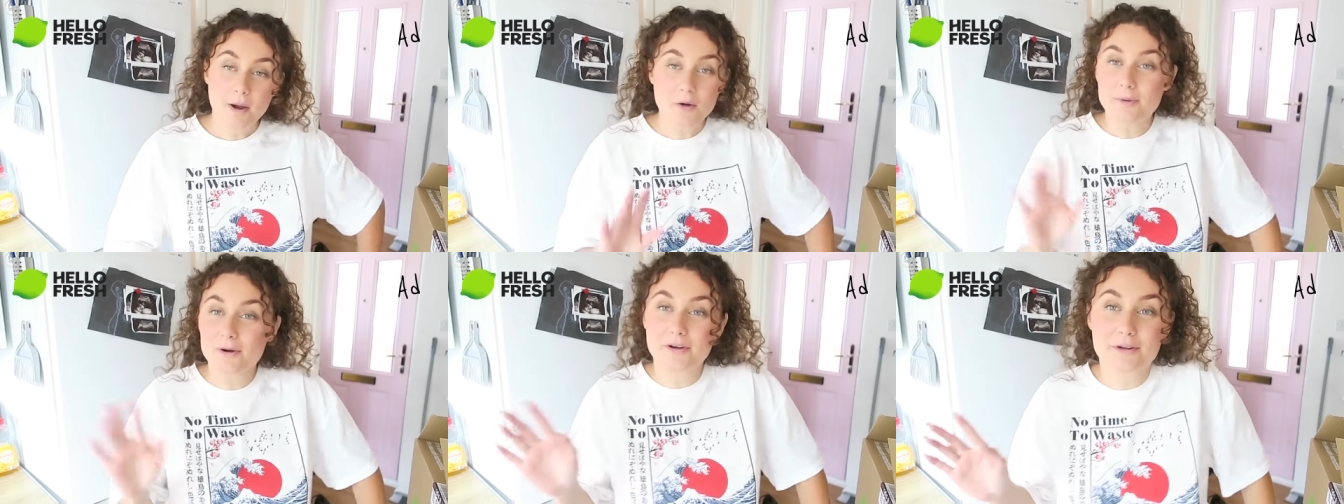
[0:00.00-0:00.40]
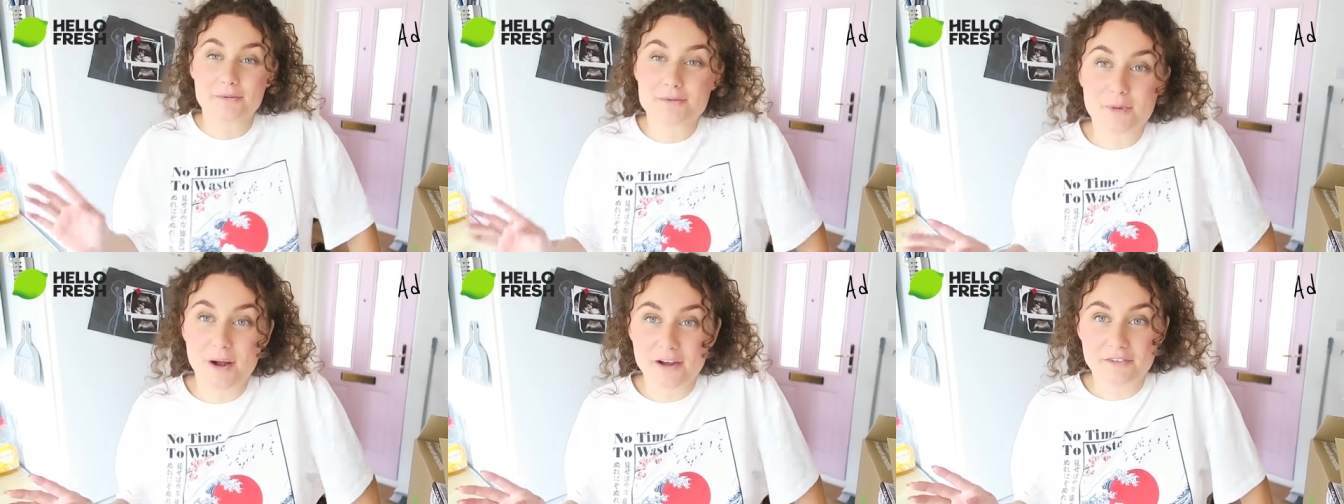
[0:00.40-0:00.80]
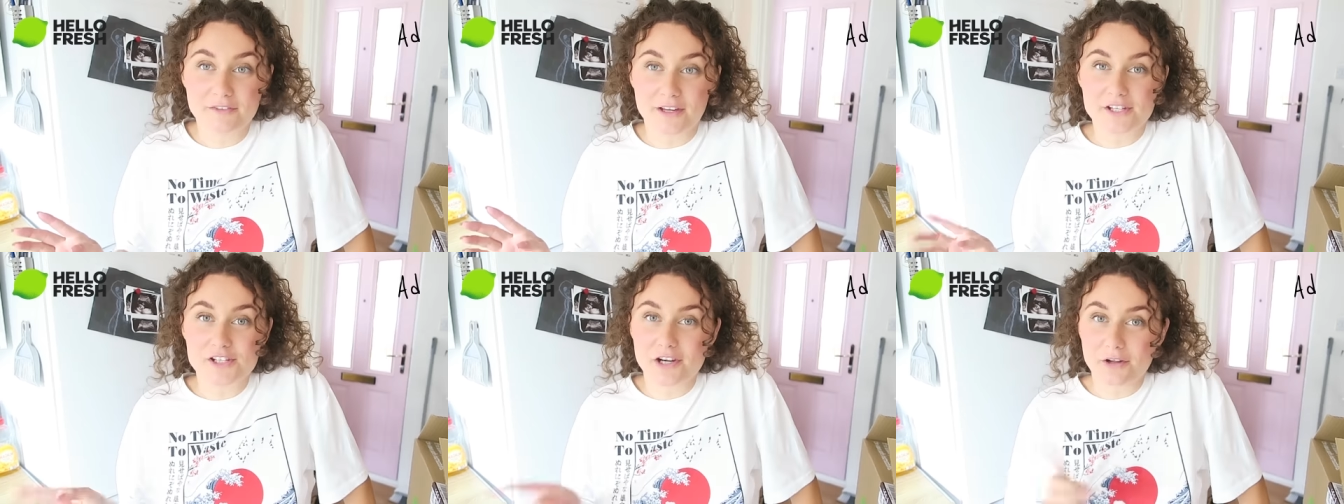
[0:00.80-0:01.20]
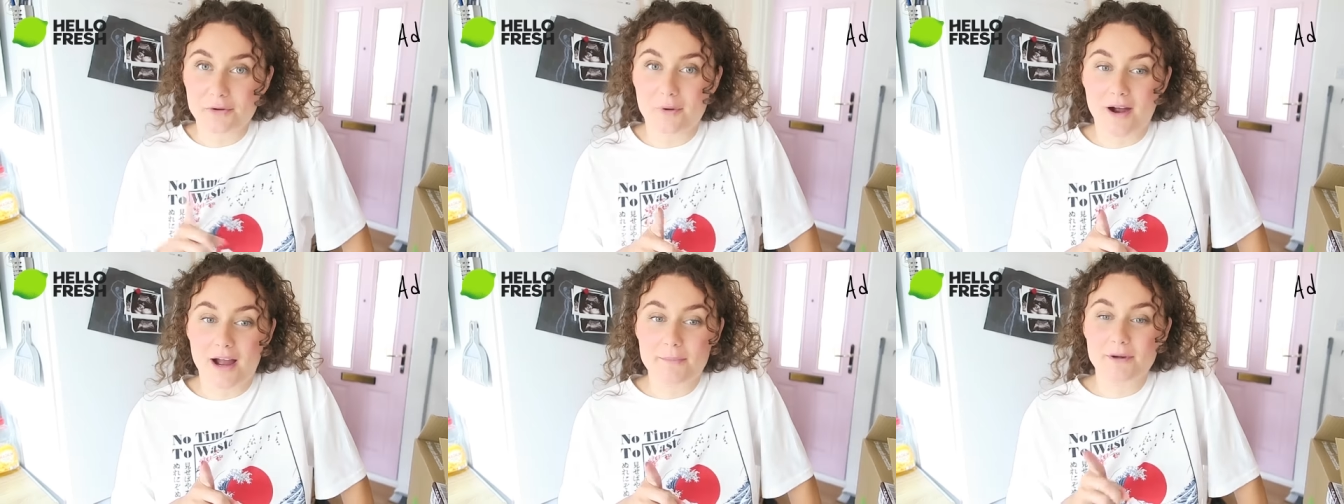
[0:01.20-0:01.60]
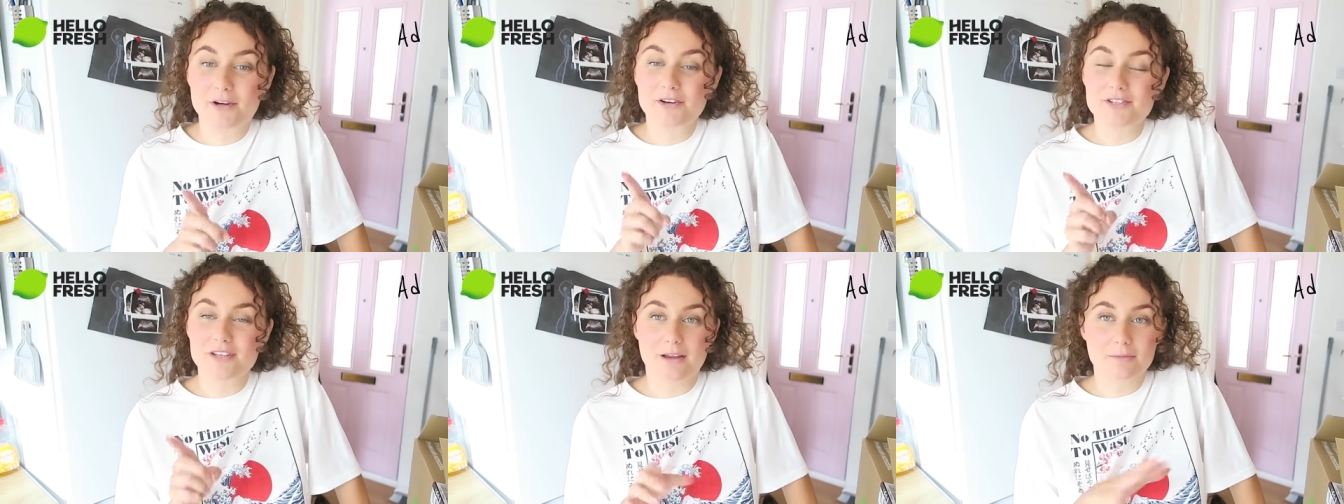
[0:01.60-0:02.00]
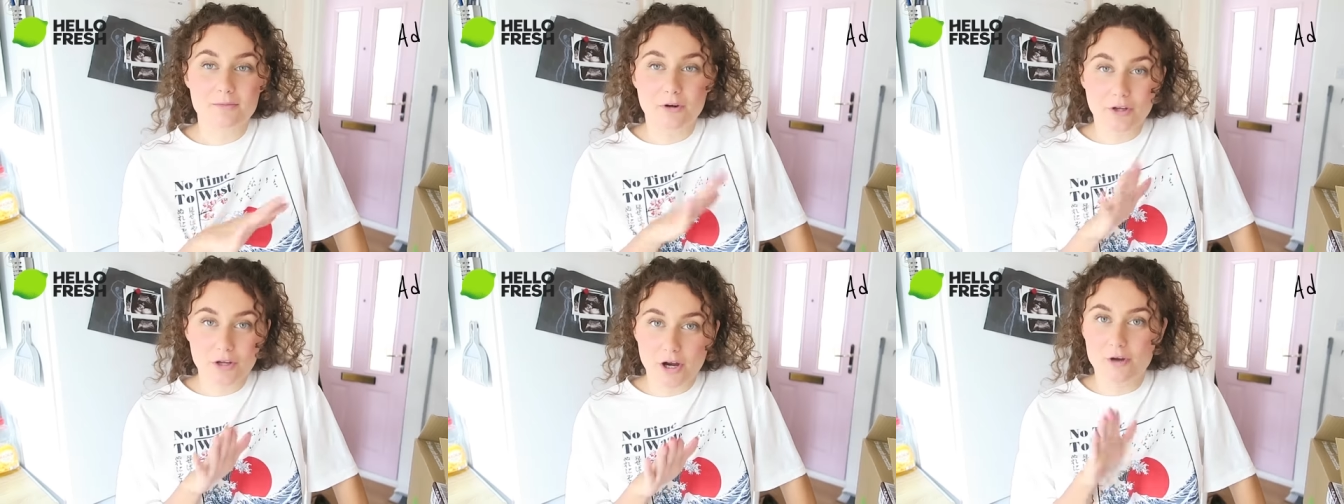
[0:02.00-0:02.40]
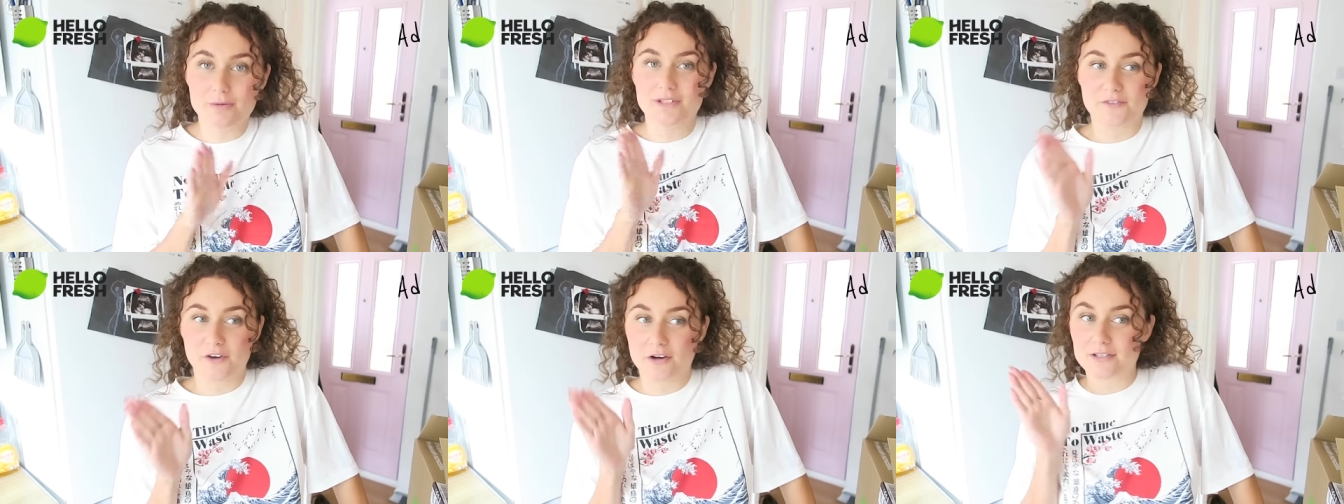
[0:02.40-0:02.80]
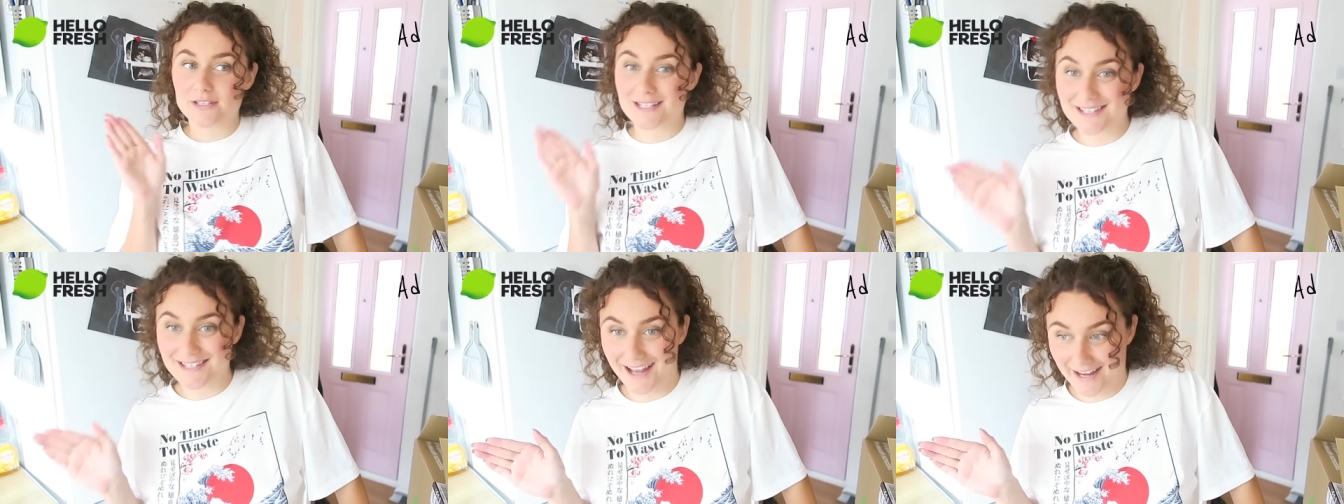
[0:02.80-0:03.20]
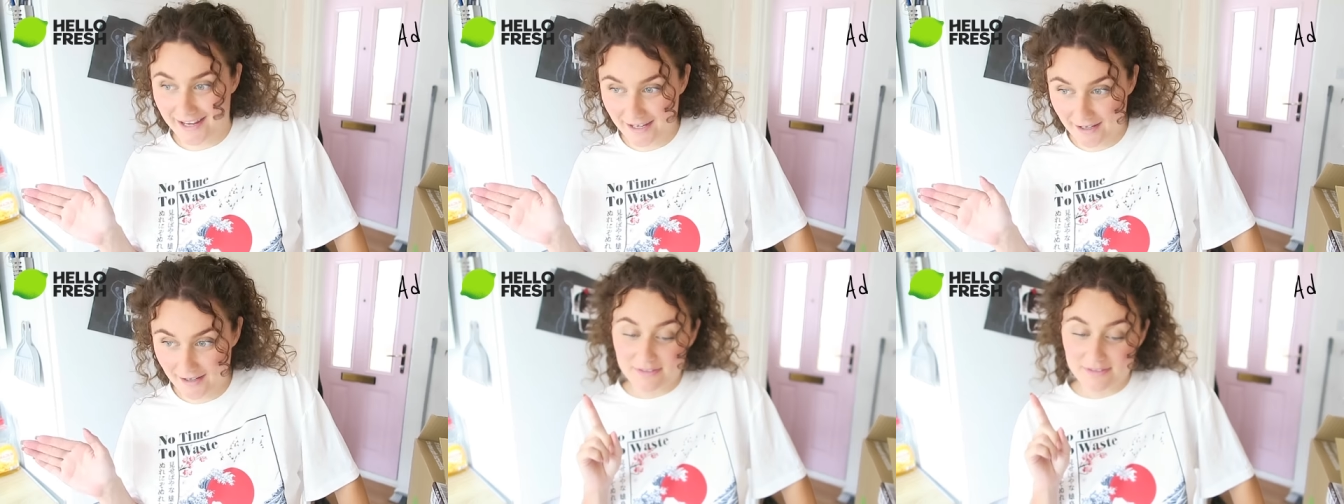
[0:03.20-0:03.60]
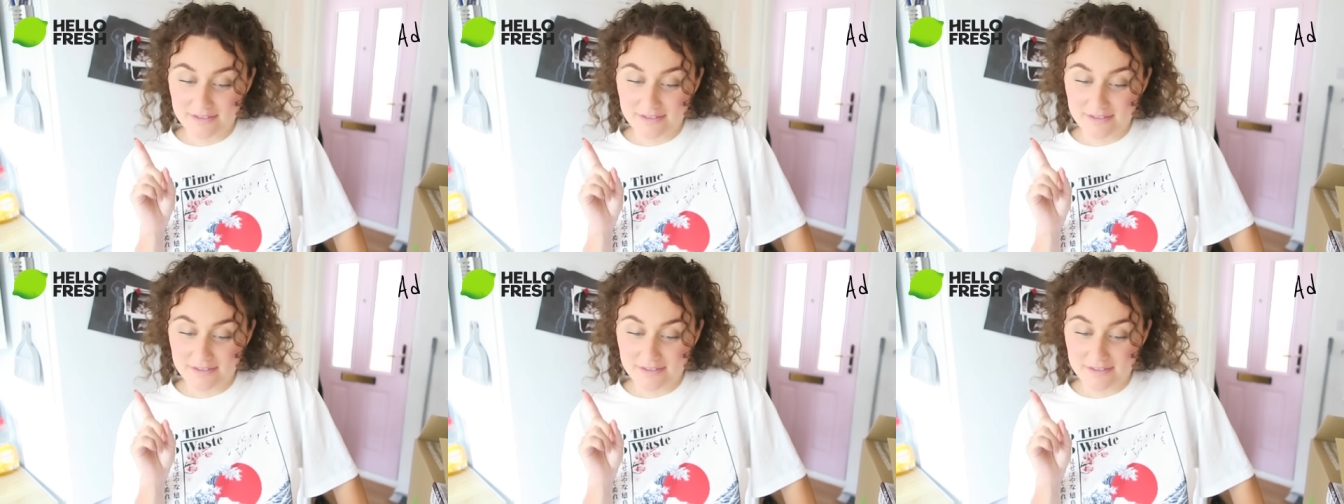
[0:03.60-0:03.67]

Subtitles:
But oh my god, it was worth it. Do you know why? Because I'm gonna go as far as to say